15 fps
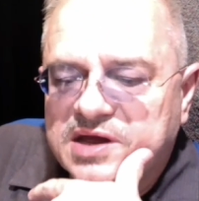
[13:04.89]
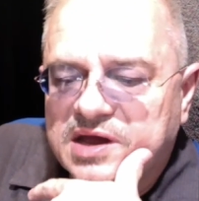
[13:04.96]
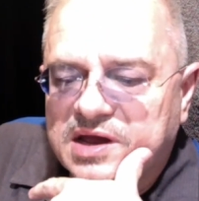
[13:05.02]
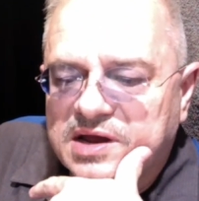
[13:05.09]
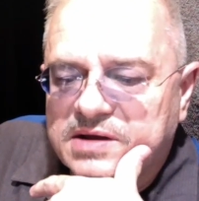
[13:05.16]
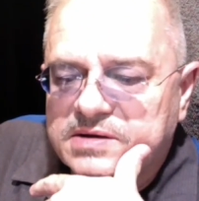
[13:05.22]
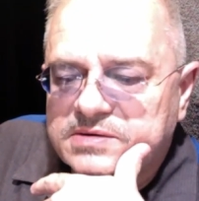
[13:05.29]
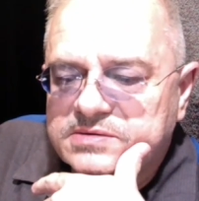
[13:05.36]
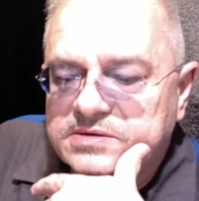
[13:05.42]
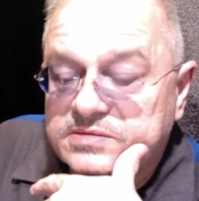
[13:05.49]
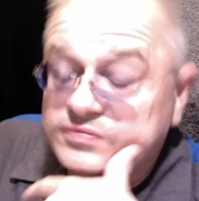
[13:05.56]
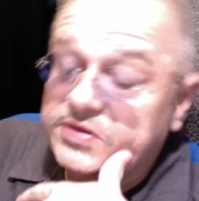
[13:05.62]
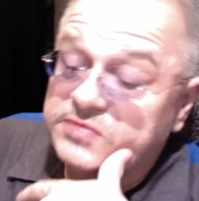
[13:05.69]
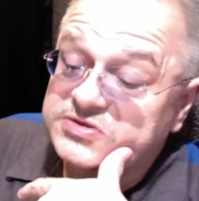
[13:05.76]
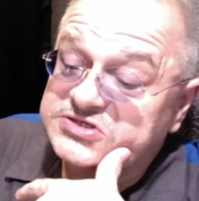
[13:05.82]
and
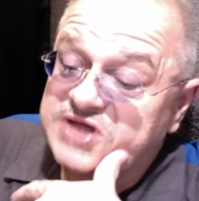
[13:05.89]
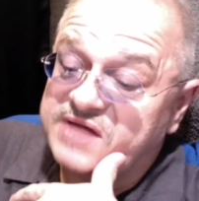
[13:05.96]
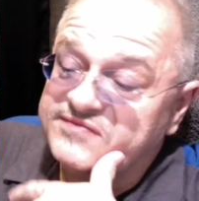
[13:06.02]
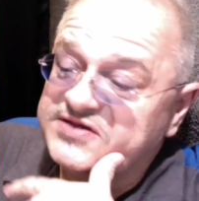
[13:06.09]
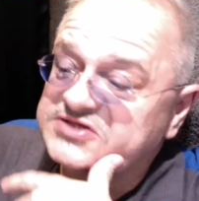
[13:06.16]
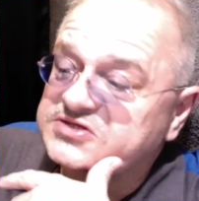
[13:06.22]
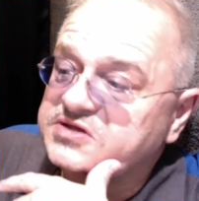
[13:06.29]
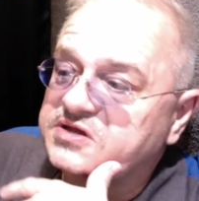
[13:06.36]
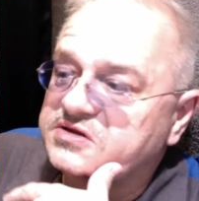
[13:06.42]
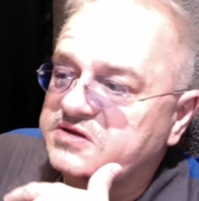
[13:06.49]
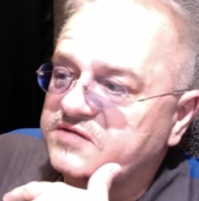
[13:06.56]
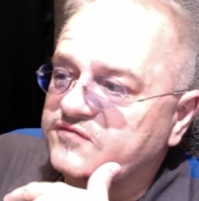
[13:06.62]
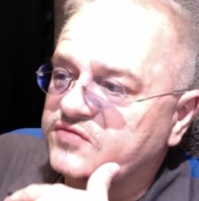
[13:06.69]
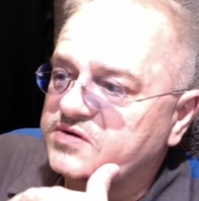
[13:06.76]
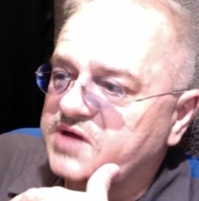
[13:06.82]
it was
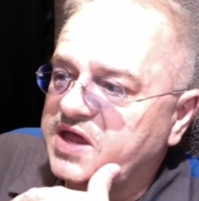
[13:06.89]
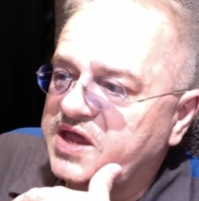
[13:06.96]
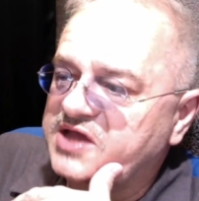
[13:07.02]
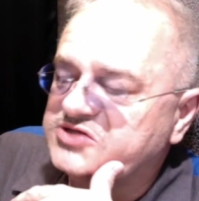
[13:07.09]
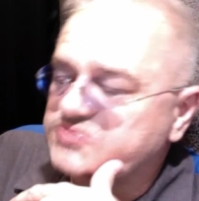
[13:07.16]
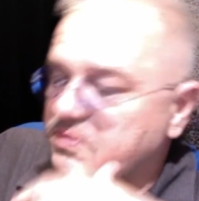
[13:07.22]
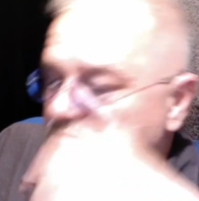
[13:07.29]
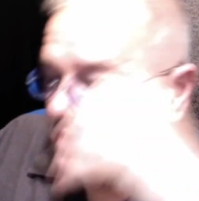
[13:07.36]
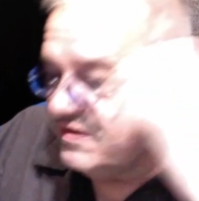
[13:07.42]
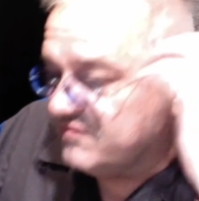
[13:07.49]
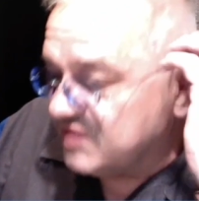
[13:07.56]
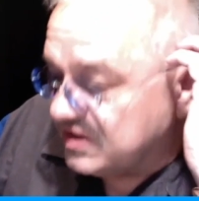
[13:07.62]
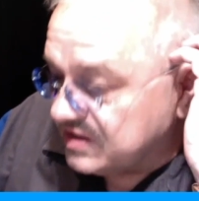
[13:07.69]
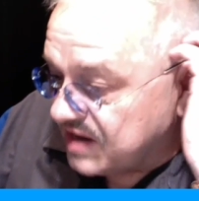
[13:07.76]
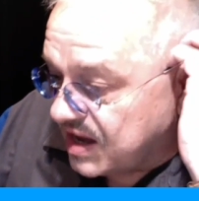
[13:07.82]
obviously a different
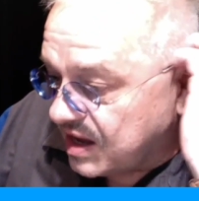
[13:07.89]
age.